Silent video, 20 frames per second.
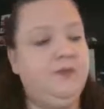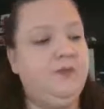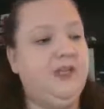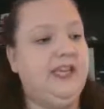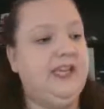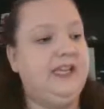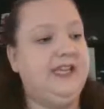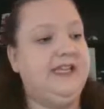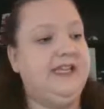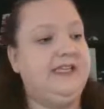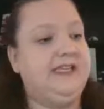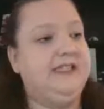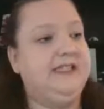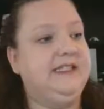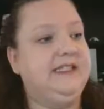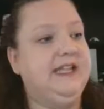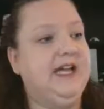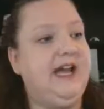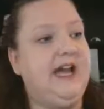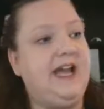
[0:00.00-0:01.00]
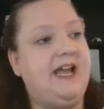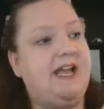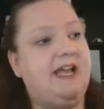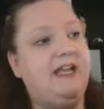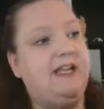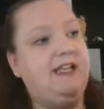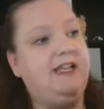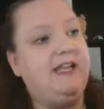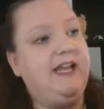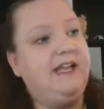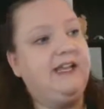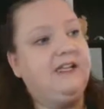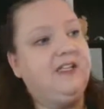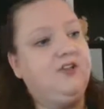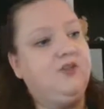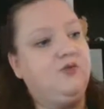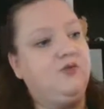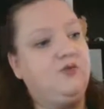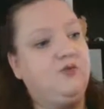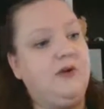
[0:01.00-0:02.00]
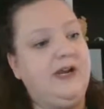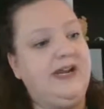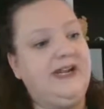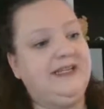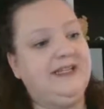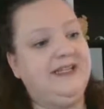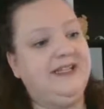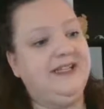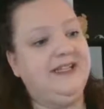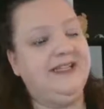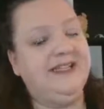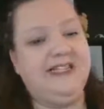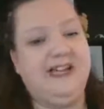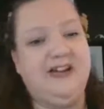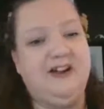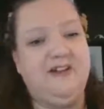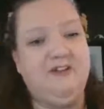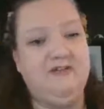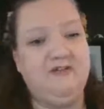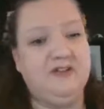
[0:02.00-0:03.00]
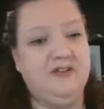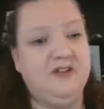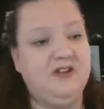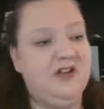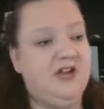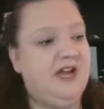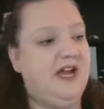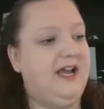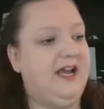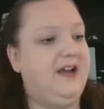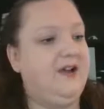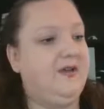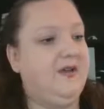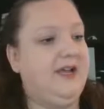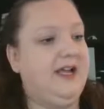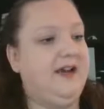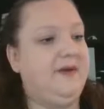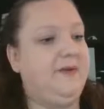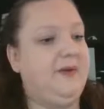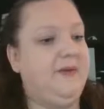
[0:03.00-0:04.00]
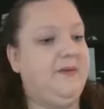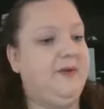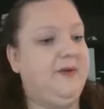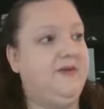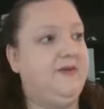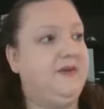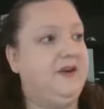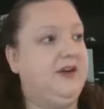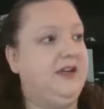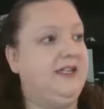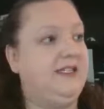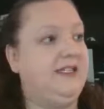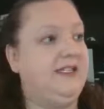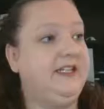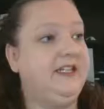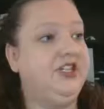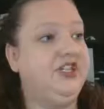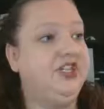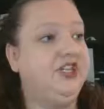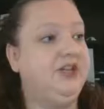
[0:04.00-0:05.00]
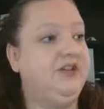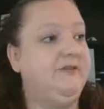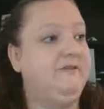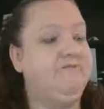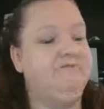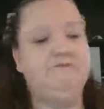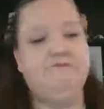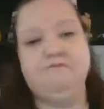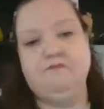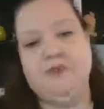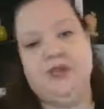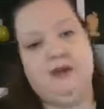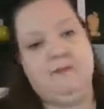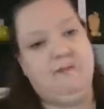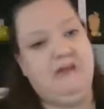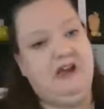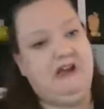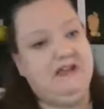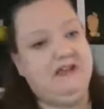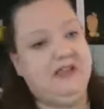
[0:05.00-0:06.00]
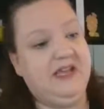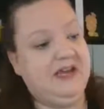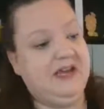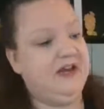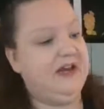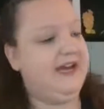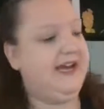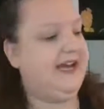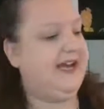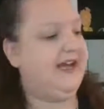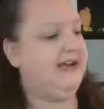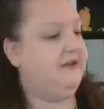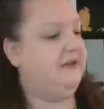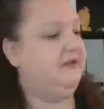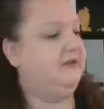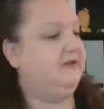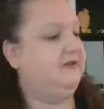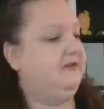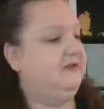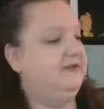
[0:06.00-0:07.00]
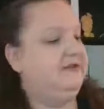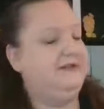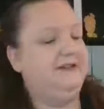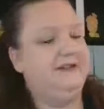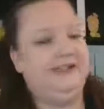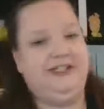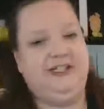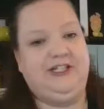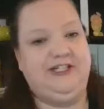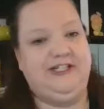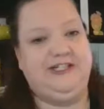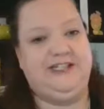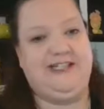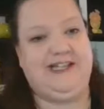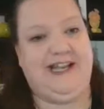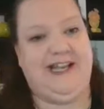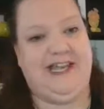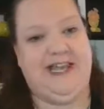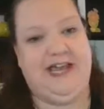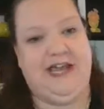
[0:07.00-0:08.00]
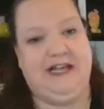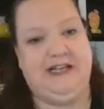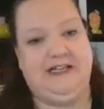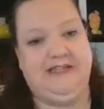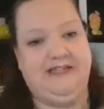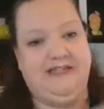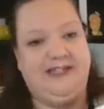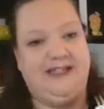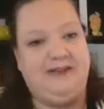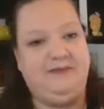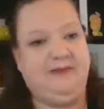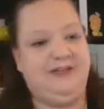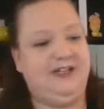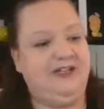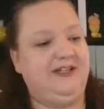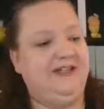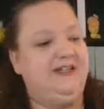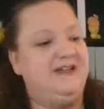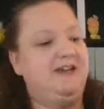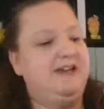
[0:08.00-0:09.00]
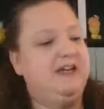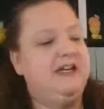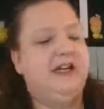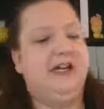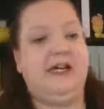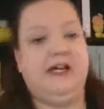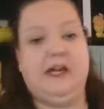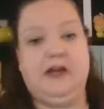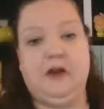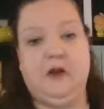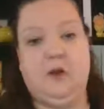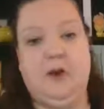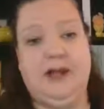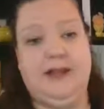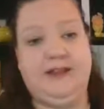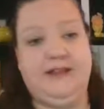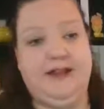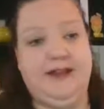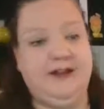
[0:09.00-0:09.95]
because I like to write things out. I know a lot of people have gone digital. I'm not there yet. I can't seem to get quite